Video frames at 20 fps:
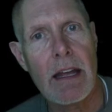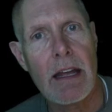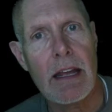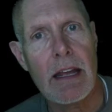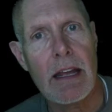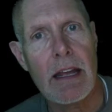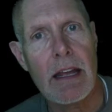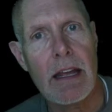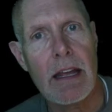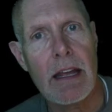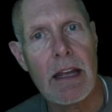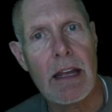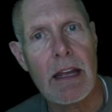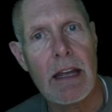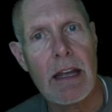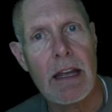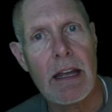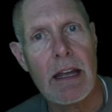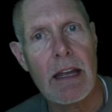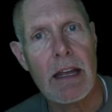
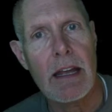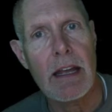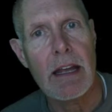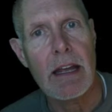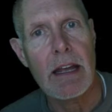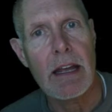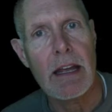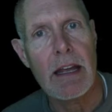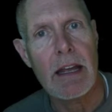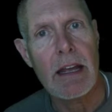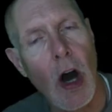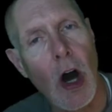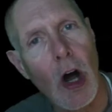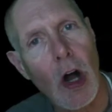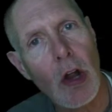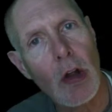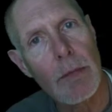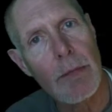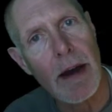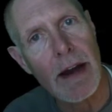stands alone
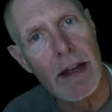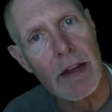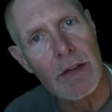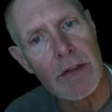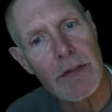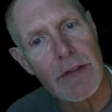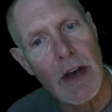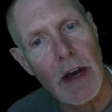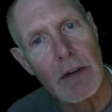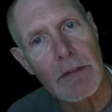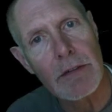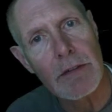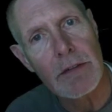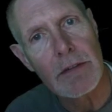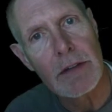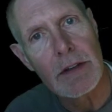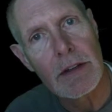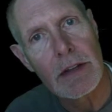all by itself.